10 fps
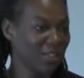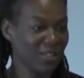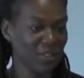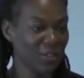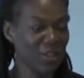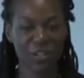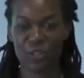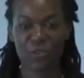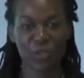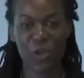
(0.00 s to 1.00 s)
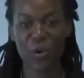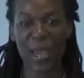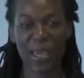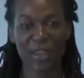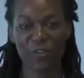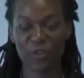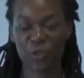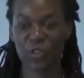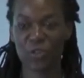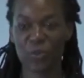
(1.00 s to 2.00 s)
This is sort of low hanging
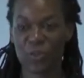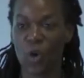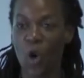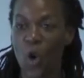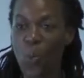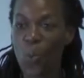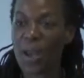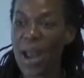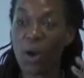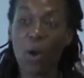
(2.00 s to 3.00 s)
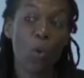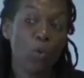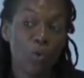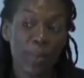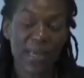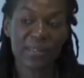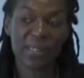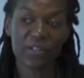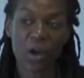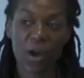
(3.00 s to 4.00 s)
fruit in terms of what our own
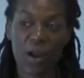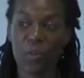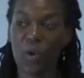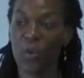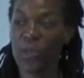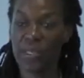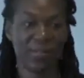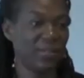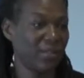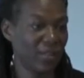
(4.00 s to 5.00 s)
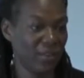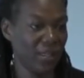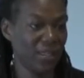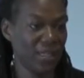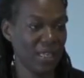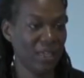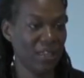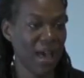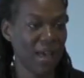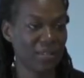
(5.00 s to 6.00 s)
mindsets are and what we can still in, in
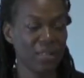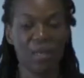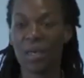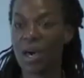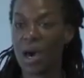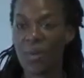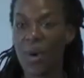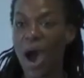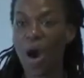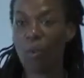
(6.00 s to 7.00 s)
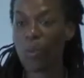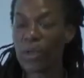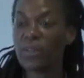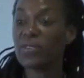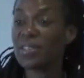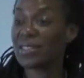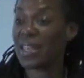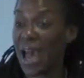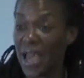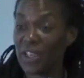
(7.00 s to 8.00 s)
class. Um, one of the things
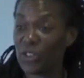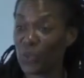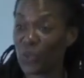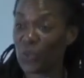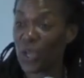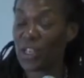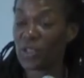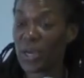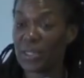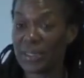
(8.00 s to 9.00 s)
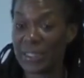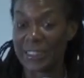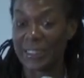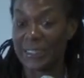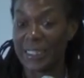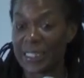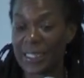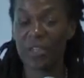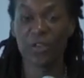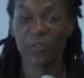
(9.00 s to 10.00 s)
that I do, so I try to like
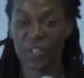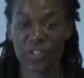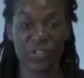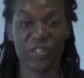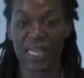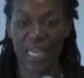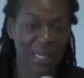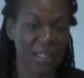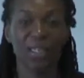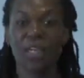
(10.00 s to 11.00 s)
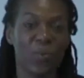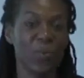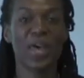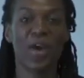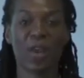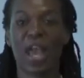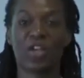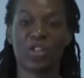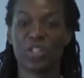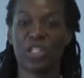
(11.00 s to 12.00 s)
stick interventions in without
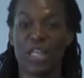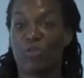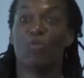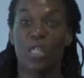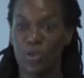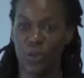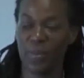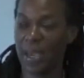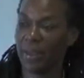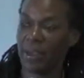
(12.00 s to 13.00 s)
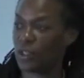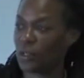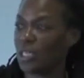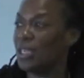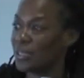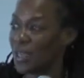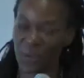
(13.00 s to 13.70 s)
actually like redoing my lectures because